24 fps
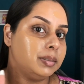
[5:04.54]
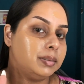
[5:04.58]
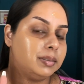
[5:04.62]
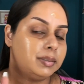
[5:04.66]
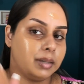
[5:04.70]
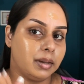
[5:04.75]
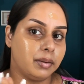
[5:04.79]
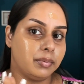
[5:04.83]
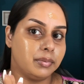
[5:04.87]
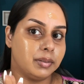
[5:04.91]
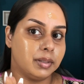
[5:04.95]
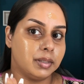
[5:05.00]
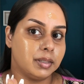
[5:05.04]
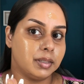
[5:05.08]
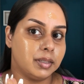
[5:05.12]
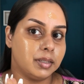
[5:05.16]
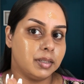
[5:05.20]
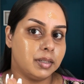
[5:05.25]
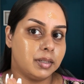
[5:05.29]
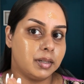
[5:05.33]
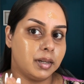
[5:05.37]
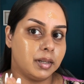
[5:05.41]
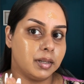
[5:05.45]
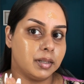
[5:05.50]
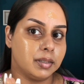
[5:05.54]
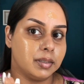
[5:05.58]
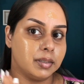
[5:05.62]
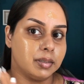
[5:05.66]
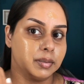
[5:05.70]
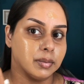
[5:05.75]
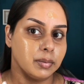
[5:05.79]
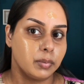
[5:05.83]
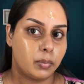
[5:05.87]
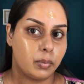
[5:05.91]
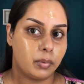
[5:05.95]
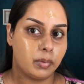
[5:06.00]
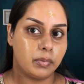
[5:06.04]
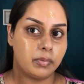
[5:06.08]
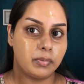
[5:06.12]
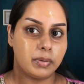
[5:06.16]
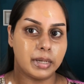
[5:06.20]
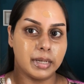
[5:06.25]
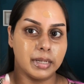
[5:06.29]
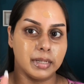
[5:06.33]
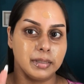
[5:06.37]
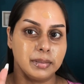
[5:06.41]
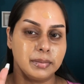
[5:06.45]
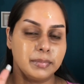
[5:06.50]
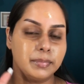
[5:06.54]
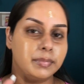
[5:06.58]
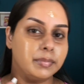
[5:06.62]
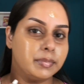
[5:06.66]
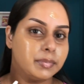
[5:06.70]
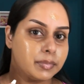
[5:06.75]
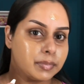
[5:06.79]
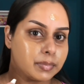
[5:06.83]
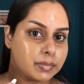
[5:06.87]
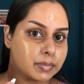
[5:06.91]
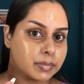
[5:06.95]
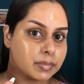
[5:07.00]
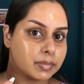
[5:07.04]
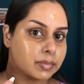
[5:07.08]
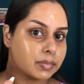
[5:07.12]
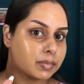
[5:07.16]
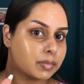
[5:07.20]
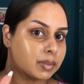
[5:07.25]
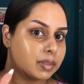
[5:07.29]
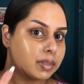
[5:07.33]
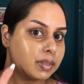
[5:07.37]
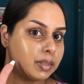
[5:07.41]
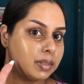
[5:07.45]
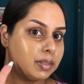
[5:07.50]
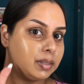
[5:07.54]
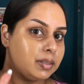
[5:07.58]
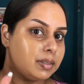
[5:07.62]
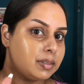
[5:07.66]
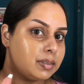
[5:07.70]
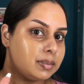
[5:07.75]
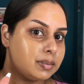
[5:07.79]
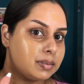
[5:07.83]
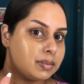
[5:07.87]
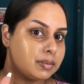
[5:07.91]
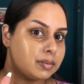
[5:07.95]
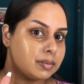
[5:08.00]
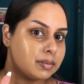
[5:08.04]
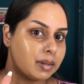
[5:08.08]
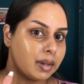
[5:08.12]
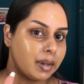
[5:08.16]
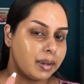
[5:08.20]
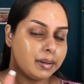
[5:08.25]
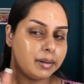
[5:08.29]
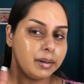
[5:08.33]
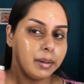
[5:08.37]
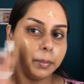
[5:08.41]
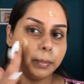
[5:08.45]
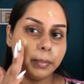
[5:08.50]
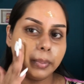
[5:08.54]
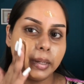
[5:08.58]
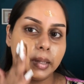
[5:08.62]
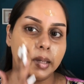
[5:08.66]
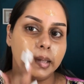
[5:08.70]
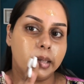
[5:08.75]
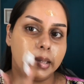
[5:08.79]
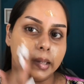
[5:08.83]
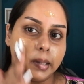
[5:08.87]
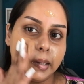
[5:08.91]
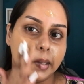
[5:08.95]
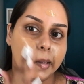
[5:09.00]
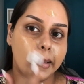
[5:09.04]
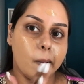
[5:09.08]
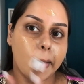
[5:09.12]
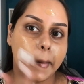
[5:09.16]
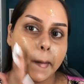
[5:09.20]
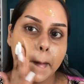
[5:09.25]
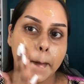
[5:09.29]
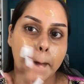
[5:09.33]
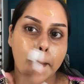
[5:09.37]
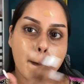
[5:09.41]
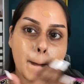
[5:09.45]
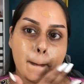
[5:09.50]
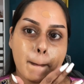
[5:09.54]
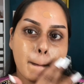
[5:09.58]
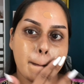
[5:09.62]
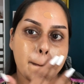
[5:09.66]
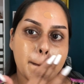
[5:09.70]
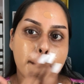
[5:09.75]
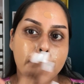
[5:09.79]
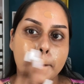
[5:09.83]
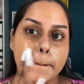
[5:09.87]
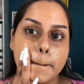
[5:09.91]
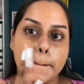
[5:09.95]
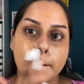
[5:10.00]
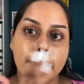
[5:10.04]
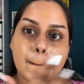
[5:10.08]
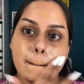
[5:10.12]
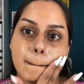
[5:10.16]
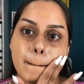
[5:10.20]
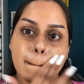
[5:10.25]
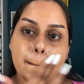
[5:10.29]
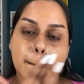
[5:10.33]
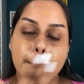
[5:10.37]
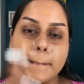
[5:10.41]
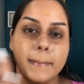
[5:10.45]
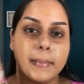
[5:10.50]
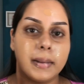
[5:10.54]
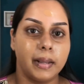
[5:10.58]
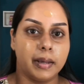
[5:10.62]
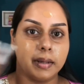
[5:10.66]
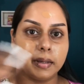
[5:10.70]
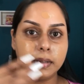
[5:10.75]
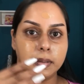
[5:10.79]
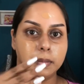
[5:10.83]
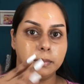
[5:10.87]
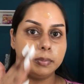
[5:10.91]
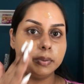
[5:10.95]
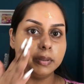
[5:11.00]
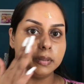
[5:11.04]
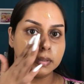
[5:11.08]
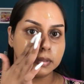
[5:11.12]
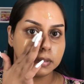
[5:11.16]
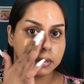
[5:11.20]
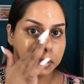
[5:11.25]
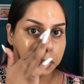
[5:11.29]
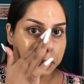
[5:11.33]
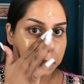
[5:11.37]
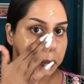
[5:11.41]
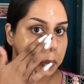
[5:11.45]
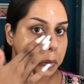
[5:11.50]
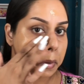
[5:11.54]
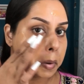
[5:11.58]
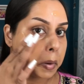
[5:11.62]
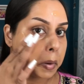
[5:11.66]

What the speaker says: definitely the color is off. Like, it looks kind of pinky, like in person.